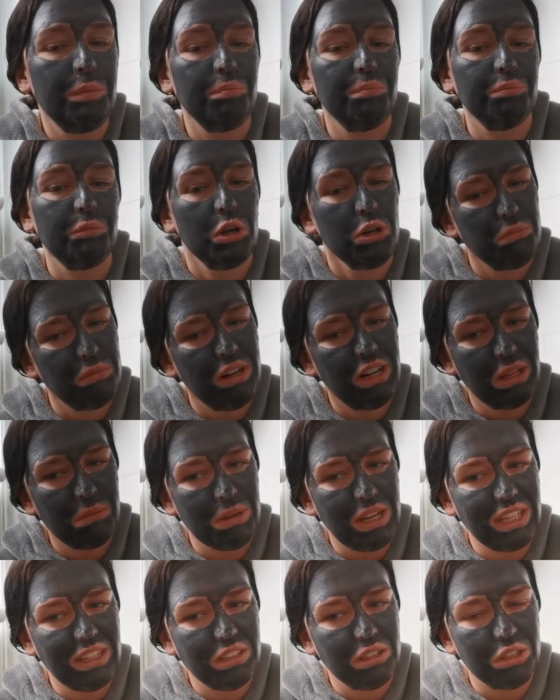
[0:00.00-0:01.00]
Won't wear any
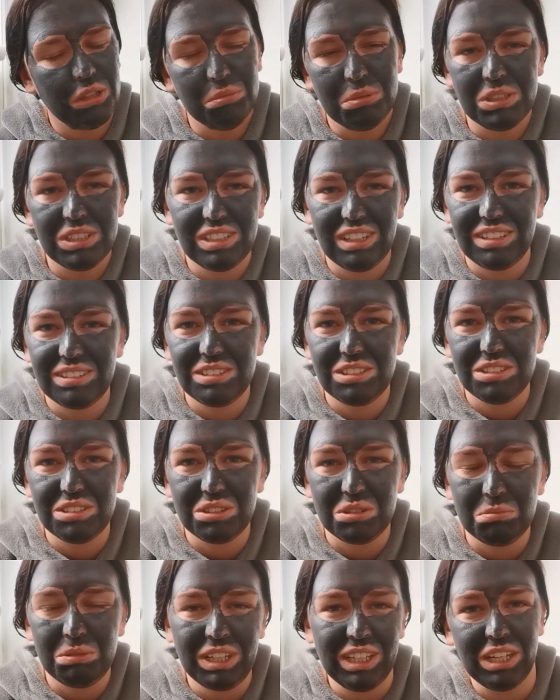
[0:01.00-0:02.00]
makeup because that's just
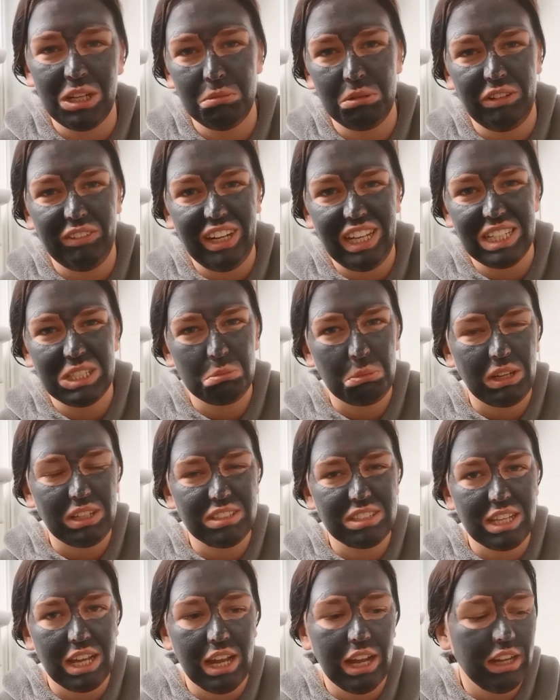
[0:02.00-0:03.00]
not me and nobody really expects
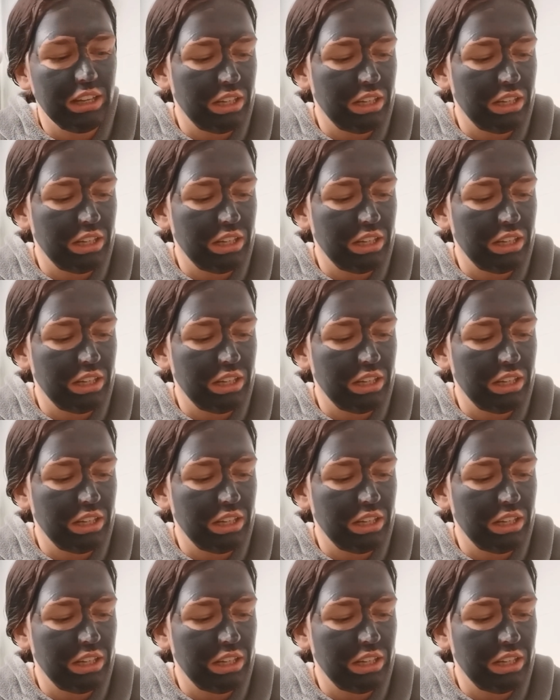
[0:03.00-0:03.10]
that.